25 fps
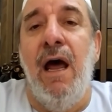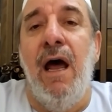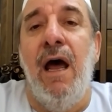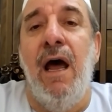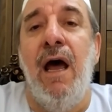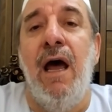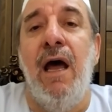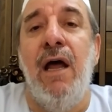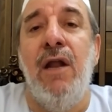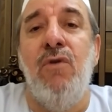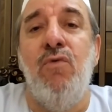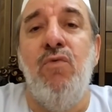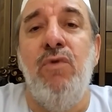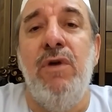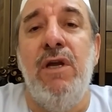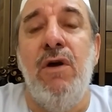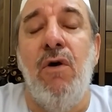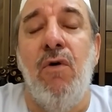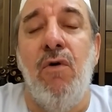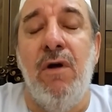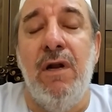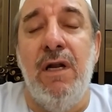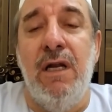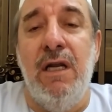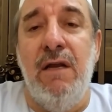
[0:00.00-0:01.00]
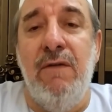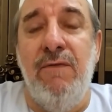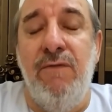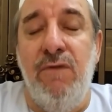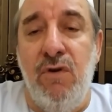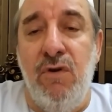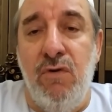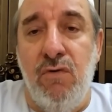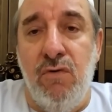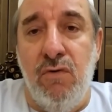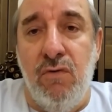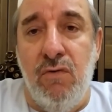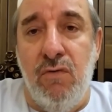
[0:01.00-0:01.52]
And we only
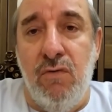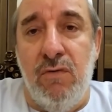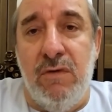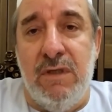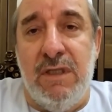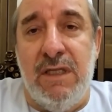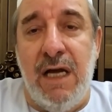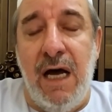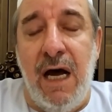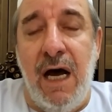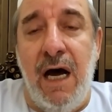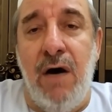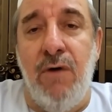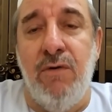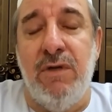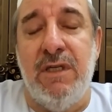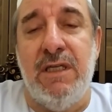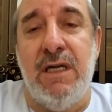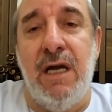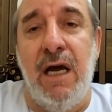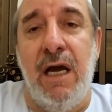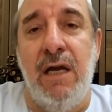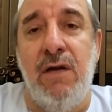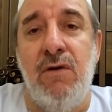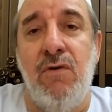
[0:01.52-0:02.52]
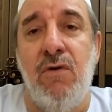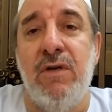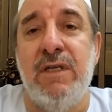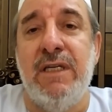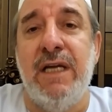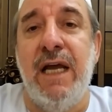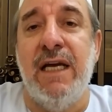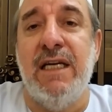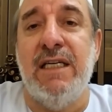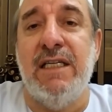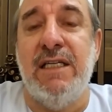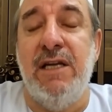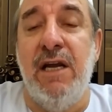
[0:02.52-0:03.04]
view the outside or the
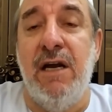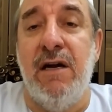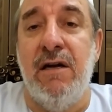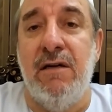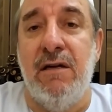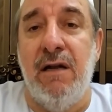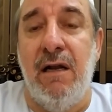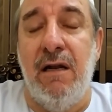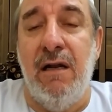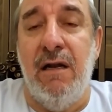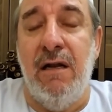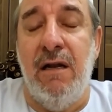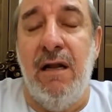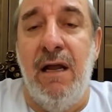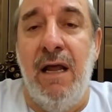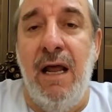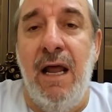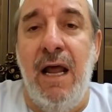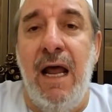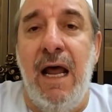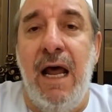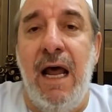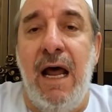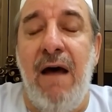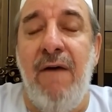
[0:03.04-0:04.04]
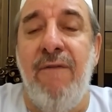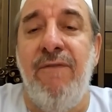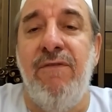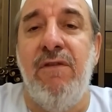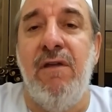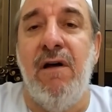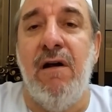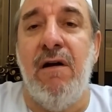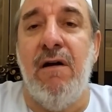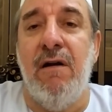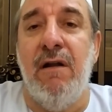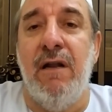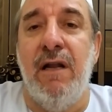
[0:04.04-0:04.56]
external
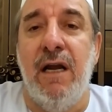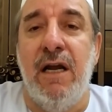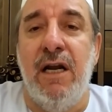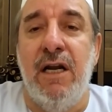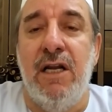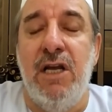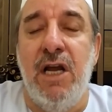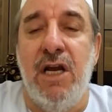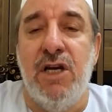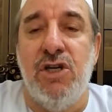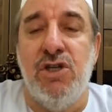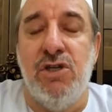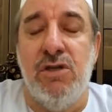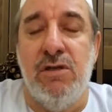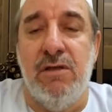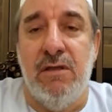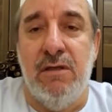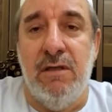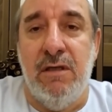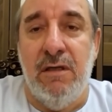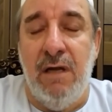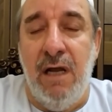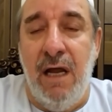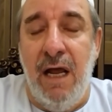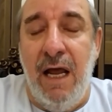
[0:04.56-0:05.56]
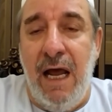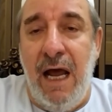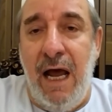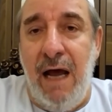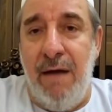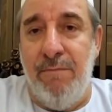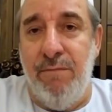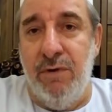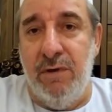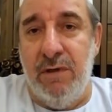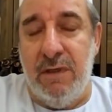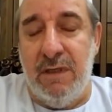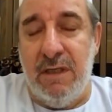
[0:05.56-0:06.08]
after the creation
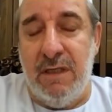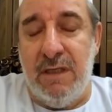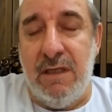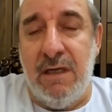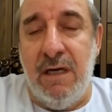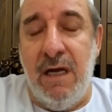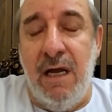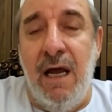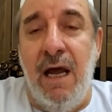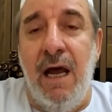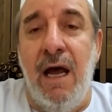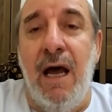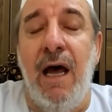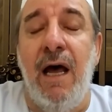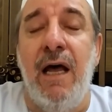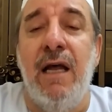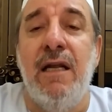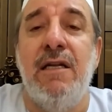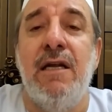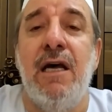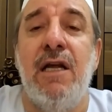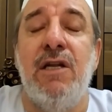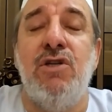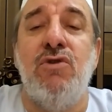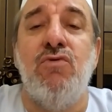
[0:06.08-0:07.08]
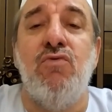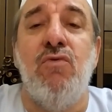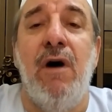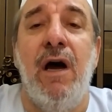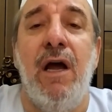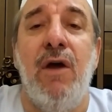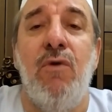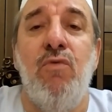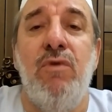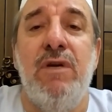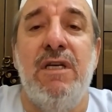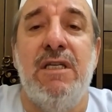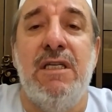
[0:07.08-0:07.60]
happens. And that's
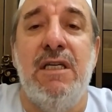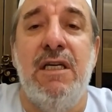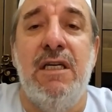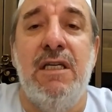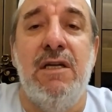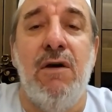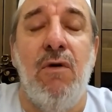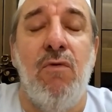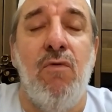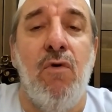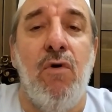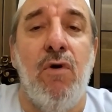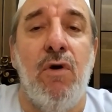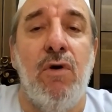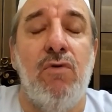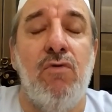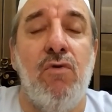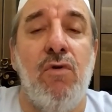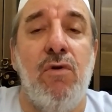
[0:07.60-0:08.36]
why we see the word